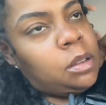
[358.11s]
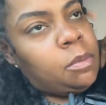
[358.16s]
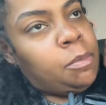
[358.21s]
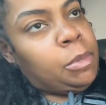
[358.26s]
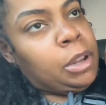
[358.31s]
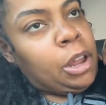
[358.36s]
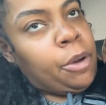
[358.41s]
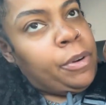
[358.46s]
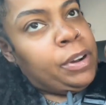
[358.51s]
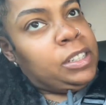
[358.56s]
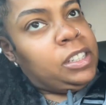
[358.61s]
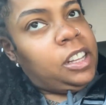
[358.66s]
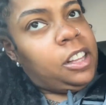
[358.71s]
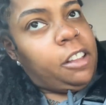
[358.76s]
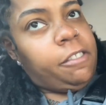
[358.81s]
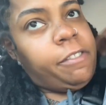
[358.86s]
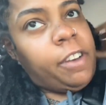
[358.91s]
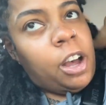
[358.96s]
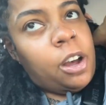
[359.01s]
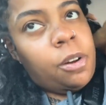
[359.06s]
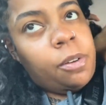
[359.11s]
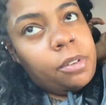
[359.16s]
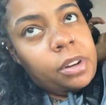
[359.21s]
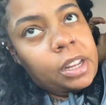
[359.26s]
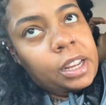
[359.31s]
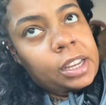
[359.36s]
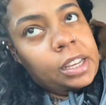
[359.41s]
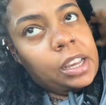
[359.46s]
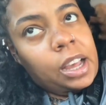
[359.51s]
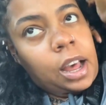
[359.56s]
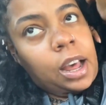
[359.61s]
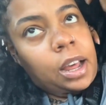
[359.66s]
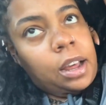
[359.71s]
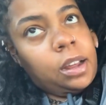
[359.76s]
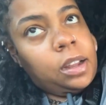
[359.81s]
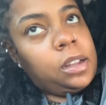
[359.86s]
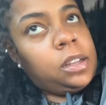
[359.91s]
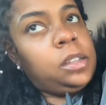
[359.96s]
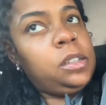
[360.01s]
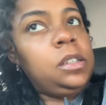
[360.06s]
blowing to the phone. And
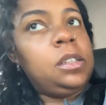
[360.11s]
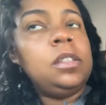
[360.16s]
y'all,